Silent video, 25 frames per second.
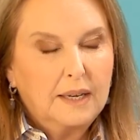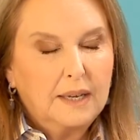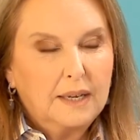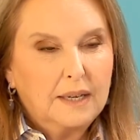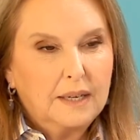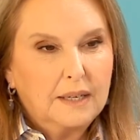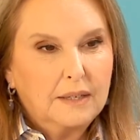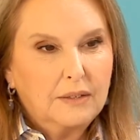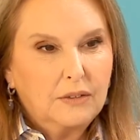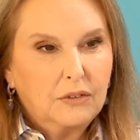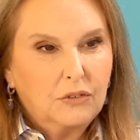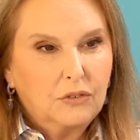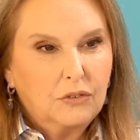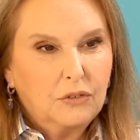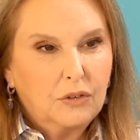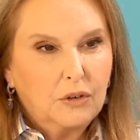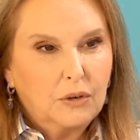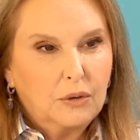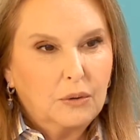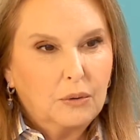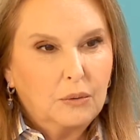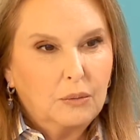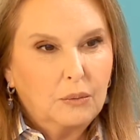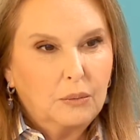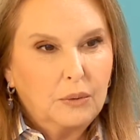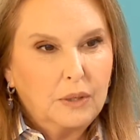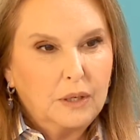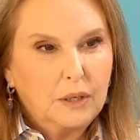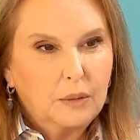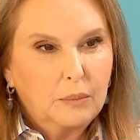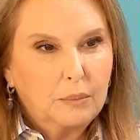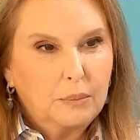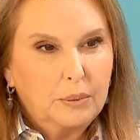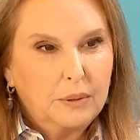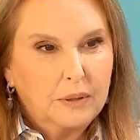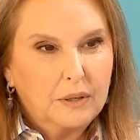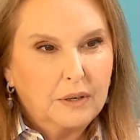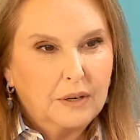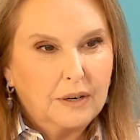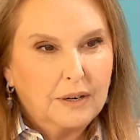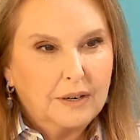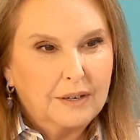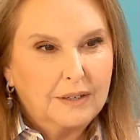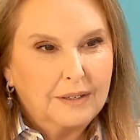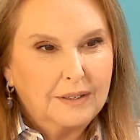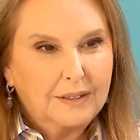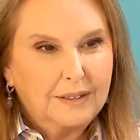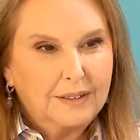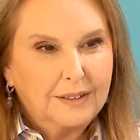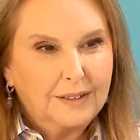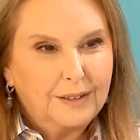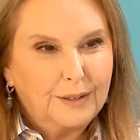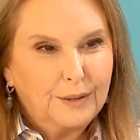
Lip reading: And so we can put our,